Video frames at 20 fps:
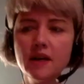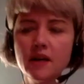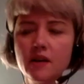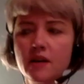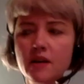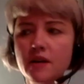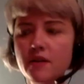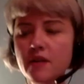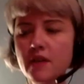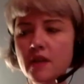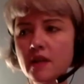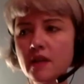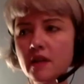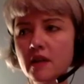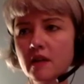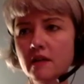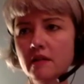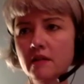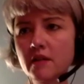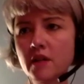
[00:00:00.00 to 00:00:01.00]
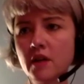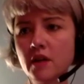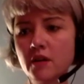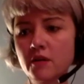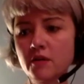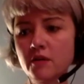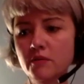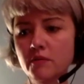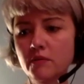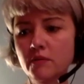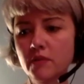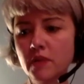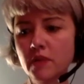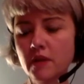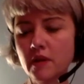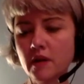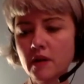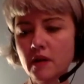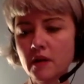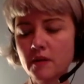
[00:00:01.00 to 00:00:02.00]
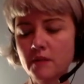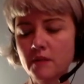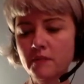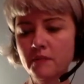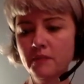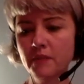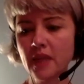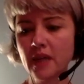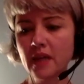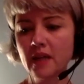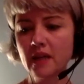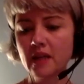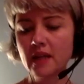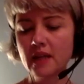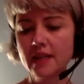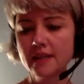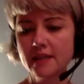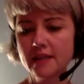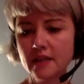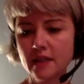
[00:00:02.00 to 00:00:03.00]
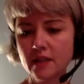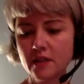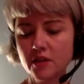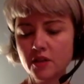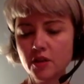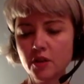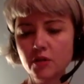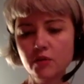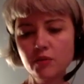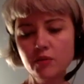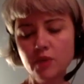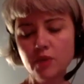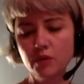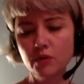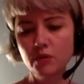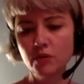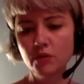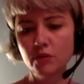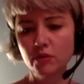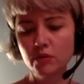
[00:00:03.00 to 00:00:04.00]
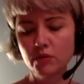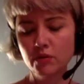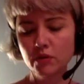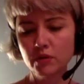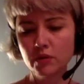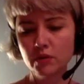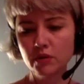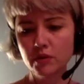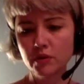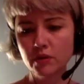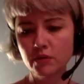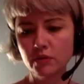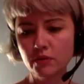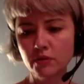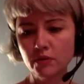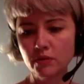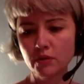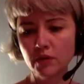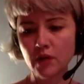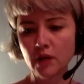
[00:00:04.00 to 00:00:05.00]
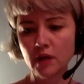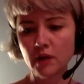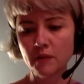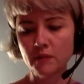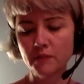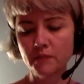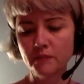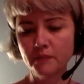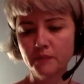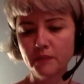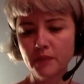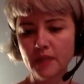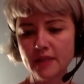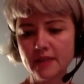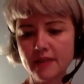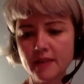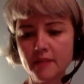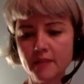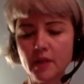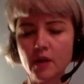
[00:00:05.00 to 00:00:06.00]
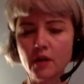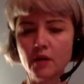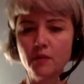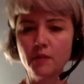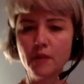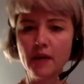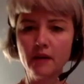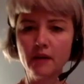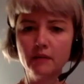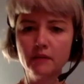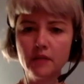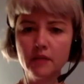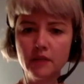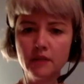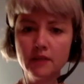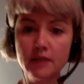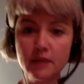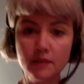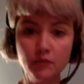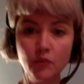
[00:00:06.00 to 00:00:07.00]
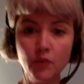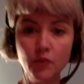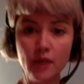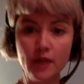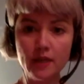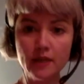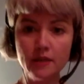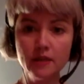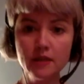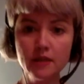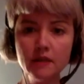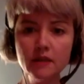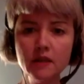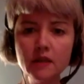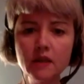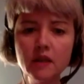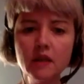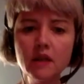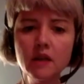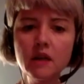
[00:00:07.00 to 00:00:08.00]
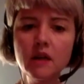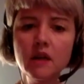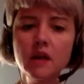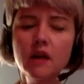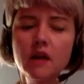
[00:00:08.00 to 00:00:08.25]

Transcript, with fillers: And I think, you know, um, listening to your your um, seminar about deep weird. Mm-hmm.